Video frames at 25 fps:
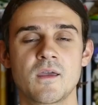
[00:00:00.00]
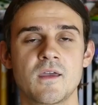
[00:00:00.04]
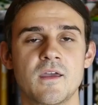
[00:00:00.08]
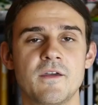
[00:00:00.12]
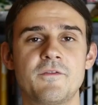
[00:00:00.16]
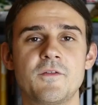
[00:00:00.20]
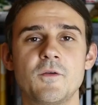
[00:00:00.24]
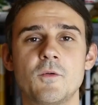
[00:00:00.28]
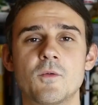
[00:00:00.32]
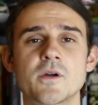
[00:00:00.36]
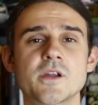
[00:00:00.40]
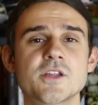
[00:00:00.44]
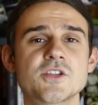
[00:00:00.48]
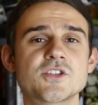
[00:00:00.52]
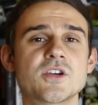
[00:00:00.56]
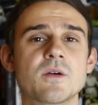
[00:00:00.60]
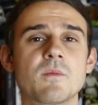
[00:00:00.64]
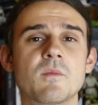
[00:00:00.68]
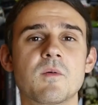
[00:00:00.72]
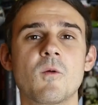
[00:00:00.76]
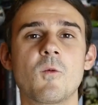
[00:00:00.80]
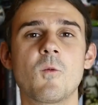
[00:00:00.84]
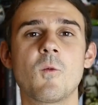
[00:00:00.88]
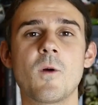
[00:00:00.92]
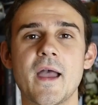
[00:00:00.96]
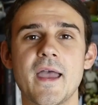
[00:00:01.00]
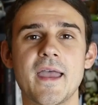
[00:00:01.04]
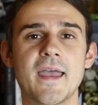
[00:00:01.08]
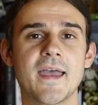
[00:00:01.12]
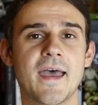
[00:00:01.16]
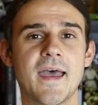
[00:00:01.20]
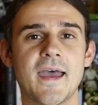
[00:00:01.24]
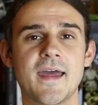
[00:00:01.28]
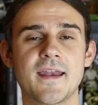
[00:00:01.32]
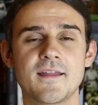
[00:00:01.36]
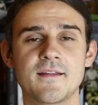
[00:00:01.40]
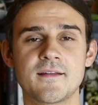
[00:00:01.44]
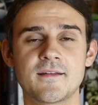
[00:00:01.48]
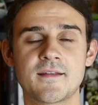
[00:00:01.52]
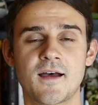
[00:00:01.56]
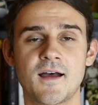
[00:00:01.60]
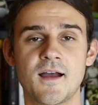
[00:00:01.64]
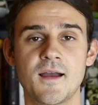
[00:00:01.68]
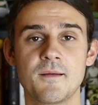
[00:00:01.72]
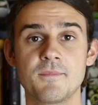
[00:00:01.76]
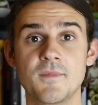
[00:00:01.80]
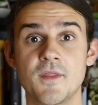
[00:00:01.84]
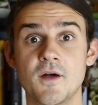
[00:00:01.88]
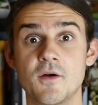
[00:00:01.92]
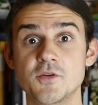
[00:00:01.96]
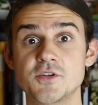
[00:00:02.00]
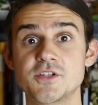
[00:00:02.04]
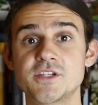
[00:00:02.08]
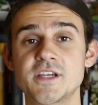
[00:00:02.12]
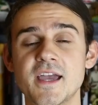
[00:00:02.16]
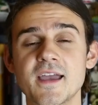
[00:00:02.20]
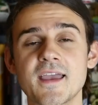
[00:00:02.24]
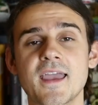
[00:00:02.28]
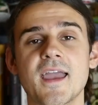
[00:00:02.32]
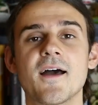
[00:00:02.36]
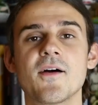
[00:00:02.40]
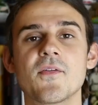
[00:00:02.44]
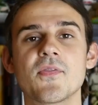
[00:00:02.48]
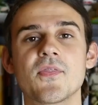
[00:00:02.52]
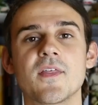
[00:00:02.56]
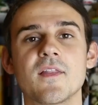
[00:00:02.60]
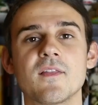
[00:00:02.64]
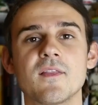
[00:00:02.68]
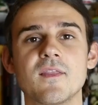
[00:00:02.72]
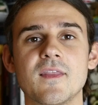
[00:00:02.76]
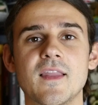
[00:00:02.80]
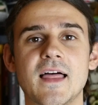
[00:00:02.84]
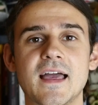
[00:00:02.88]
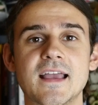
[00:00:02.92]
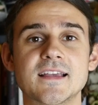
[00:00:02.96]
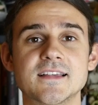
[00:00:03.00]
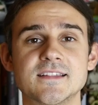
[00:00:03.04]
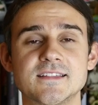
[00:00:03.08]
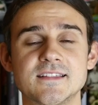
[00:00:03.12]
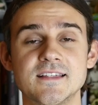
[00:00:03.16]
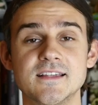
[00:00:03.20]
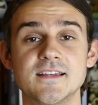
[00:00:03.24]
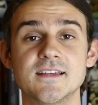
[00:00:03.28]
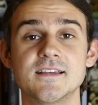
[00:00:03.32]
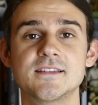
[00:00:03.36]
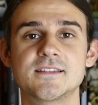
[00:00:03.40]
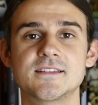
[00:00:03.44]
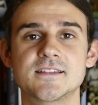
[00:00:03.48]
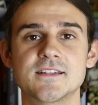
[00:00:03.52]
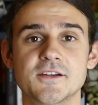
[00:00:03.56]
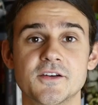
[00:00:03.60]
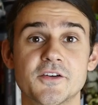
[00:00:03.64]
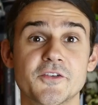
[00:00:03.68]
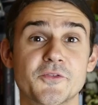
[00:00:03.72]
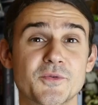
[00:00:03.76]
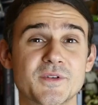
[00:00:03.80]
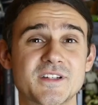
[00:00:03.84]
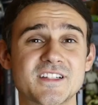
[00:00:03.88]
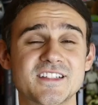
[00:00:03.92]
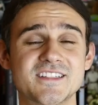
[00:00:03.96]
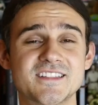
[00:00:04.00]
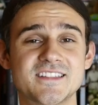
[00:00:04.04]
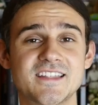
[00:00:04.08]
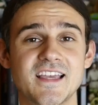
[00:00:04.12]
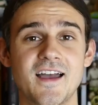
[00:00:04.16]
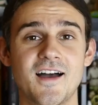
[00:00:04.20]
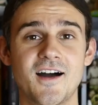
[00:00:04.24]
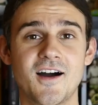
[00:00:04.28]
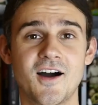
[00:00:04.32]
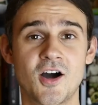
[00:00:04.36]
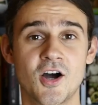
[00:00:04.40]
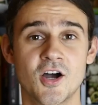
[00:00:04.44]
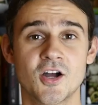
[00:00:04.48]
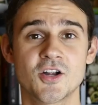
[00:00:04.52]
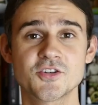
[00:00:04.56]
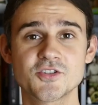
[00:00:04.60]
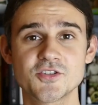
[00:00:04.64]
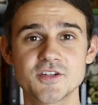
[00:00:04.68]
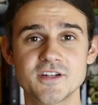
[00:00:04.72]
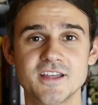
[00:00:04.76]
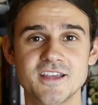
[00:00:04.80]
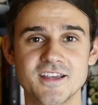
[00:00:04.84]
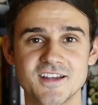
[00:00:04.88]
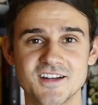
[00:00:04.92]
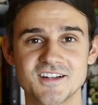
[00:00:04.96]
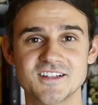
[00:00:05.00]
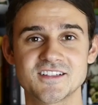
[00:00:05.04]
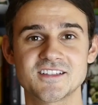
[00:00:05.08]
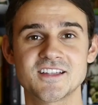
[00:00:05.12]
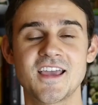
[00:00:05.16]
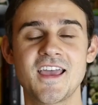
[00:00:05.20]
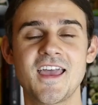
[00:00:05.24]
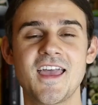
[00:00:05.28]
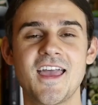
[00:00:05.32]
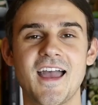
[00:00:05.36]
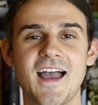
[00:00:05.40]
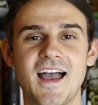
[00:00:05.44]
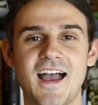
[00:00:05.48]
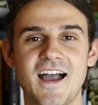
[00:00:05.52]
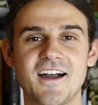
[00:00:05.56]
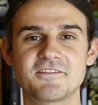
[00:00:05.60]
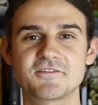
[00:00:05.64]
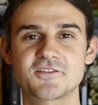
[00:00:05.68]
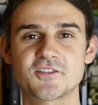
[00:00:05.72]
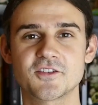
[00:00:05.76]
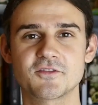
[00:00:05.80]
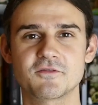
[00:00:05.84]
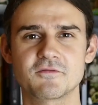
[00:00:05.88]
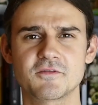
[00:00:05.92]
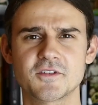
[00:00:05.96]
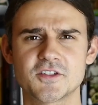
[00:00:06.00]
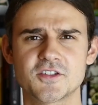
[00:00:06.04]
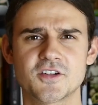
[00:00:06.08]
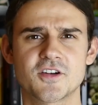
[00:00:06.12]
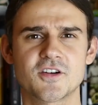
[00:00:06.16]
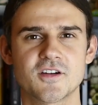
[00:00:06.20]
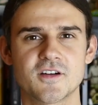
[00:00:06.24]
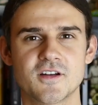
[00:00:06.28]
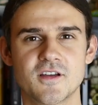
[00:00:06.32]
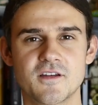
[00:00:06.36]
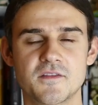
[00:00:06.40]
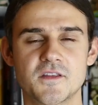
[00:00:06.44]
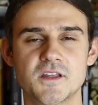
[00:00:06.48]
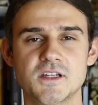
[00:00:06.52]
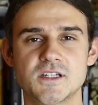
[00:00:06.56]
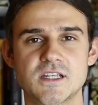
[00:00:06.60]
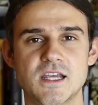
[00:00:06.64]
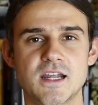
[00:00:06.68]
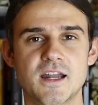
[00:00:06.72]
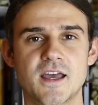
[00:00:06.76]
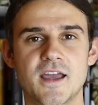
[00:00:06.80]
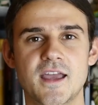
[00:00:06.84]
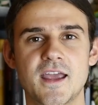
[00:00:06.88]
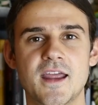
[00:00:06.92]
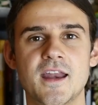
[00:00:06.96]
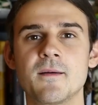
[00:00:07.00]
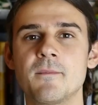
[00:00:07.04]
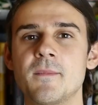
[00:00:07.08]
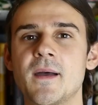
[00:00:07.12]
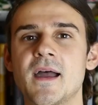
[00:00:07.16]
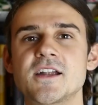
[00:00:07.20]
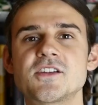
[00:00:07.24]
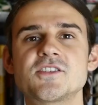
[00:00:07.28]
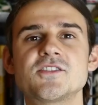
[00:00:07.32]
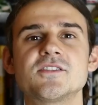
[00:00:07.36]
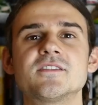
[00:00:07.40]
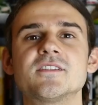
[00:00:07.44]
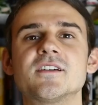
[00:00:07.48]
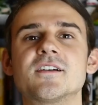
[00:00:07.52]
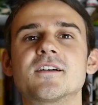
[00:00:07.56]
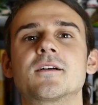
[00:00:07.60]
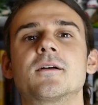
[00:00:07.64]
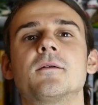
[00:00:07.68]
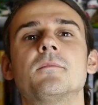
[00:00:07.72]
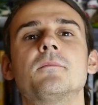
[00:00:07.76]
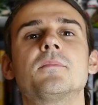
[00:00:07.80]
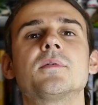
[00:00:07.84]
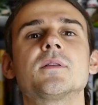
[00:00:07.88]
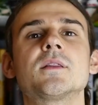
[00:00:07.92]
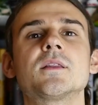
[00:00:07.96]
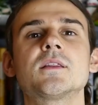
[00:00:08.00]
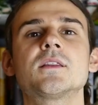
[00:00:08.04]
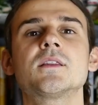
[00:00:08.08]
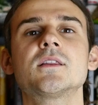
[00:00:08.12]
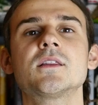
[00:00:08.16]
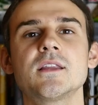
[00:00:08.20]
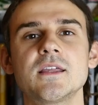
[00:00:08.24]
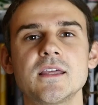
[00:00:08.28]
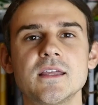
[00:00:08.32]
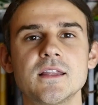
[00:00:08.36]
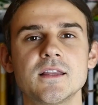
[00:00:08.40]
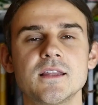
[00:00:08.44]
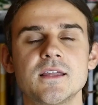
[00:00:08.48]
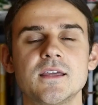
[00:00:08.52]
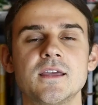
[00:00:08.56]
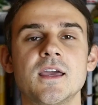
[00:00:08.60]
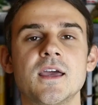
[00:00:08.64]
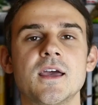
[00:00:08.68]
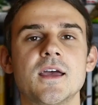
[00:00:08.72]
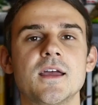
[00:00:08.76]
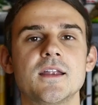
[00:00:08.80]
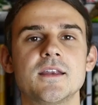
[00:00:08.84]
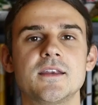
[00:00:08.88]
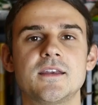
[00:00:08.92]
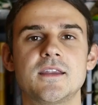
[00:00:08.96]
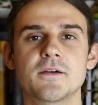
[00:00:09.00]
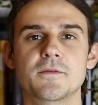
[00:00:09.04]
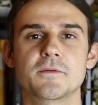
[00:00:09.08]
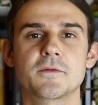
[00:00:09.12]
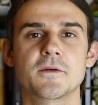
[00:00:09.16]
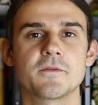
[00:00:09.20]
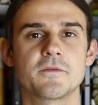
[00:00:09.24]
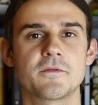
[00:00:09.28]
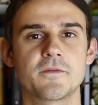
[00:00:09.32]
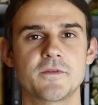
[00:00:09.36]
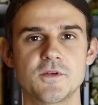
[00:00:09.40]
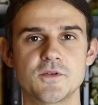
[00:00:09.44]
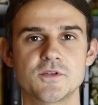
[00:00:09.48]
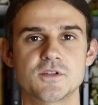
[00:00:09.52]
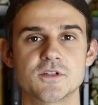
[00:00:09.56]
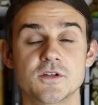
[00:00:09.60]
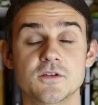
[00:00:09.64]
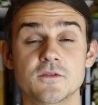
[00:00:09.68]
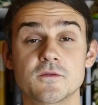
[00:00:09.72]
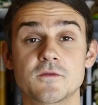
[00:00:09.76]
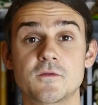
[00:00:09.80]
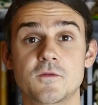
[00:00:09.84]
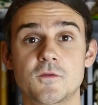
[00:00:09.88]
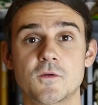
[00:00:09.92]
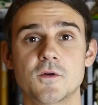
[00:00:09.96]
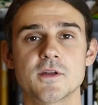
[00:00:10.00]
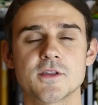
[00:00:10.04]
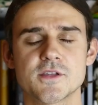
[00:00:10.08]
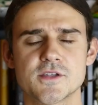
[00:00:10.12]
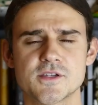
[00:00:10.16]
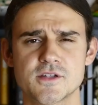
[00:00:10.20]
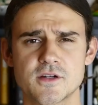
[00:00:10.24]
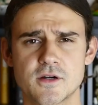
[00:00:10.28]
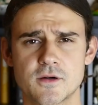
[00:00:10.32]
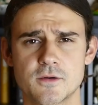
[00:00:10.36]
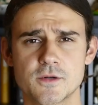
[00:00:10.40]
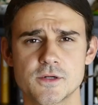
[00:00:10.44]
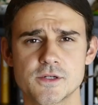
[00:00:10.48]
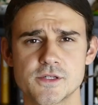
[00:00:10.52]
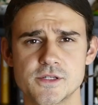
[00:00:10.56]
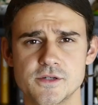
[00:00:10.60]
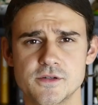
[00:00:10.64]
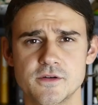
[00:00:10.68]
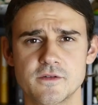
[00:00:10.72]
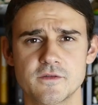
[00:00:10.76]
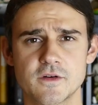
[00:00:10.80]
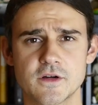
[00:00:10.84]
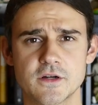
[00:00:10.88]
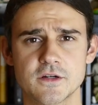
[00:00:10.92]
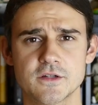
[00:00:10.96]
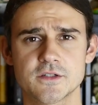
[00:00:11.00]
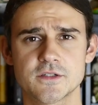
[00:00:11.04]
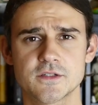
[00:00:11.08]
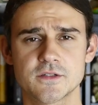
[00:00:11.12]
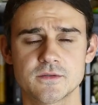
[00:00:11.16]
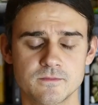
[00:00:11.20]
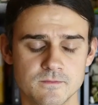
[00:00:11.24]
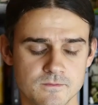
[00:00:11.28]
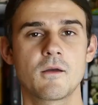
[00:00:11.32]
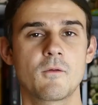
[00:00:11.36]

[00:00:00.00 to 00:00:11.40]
If you want to jump way ahead in time though, check out the Legacy series, which is set 100 years after Return of the Jedi and imagines a completely different future for the Star Wars universe.